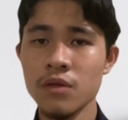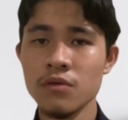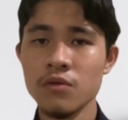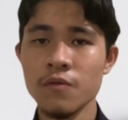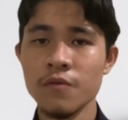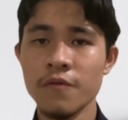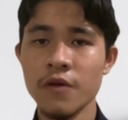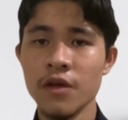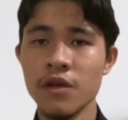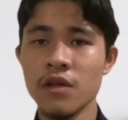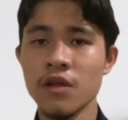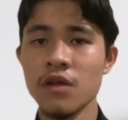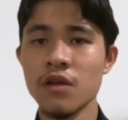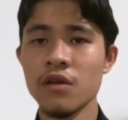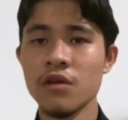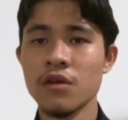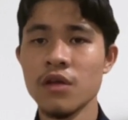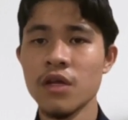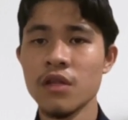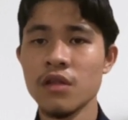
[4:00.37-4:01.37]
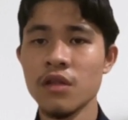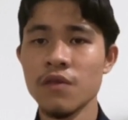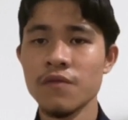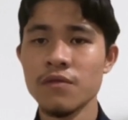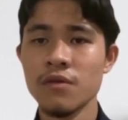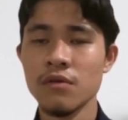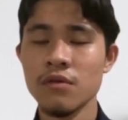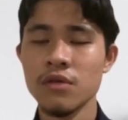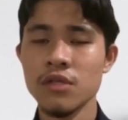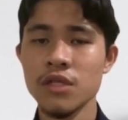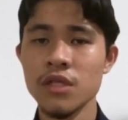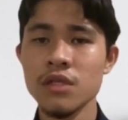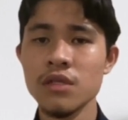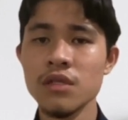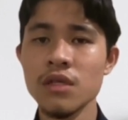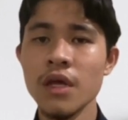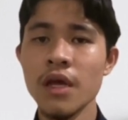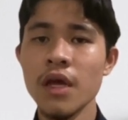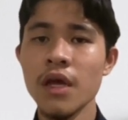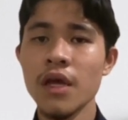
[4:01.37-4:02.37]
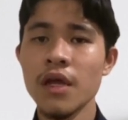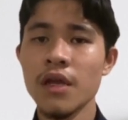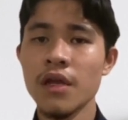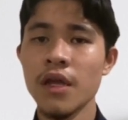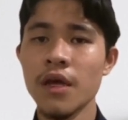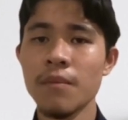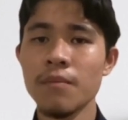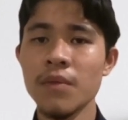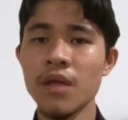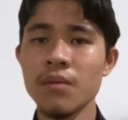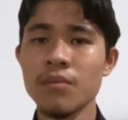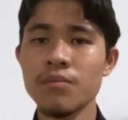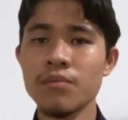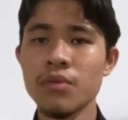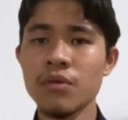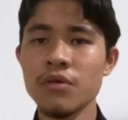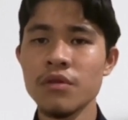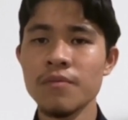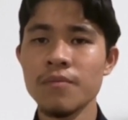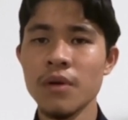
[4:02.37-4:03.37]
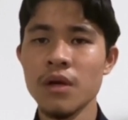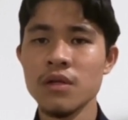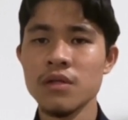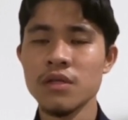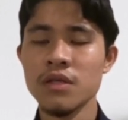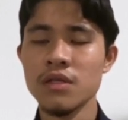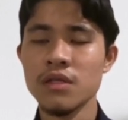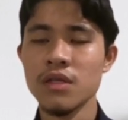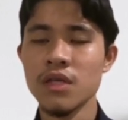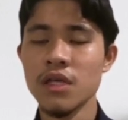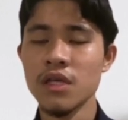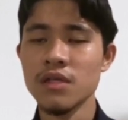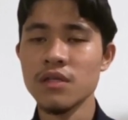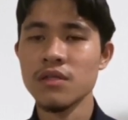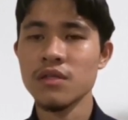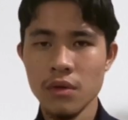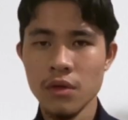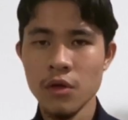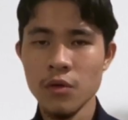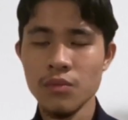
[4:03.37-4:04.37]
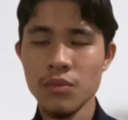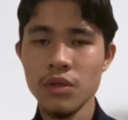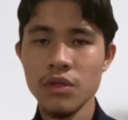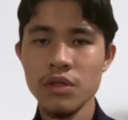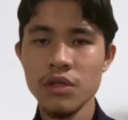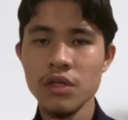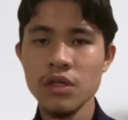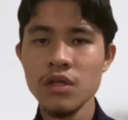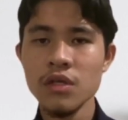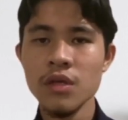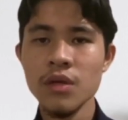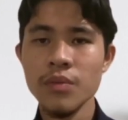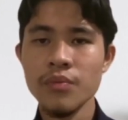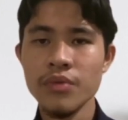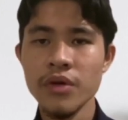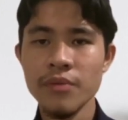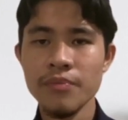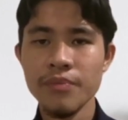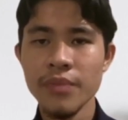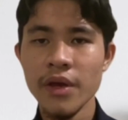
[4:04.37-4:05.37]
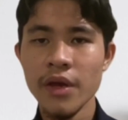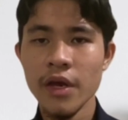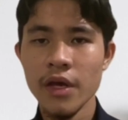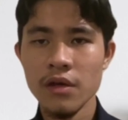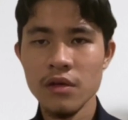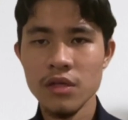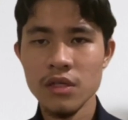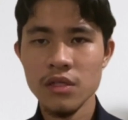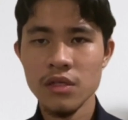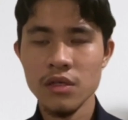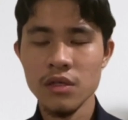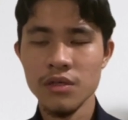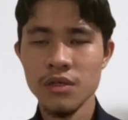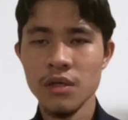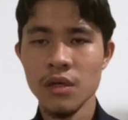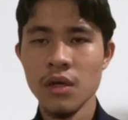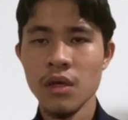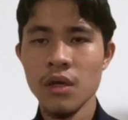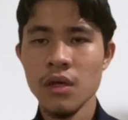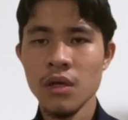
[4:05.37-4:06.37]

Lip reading: to finding creative solutions that meet both parties' needs. Number 3, prepare and research.